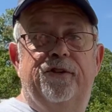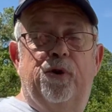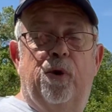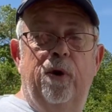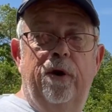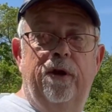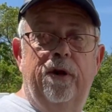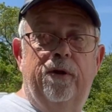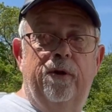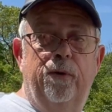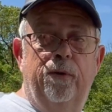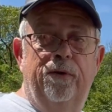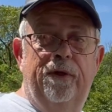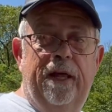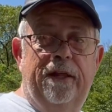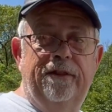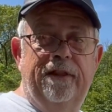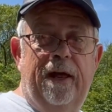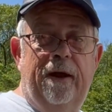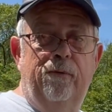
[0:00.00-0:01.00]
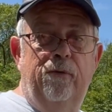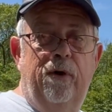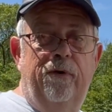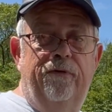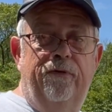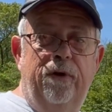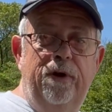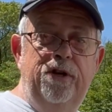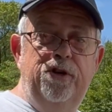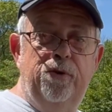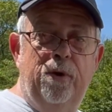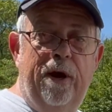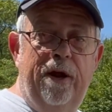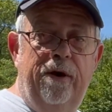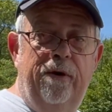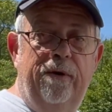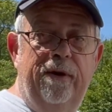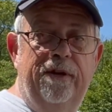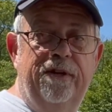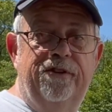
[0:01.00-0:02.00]
critical that that
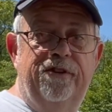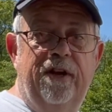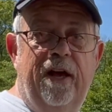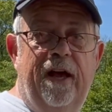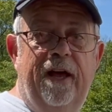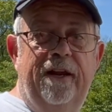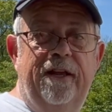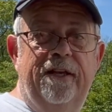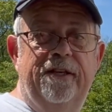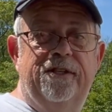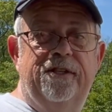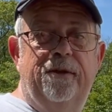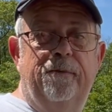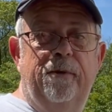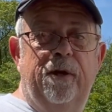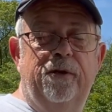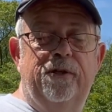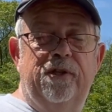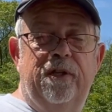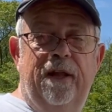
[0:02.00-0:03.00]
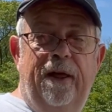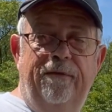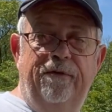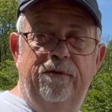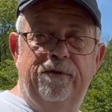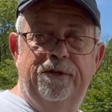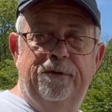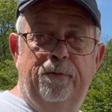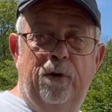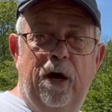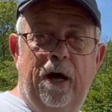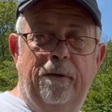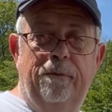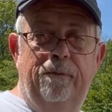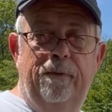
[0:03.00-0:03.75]
refrigerator inside is the most level spot,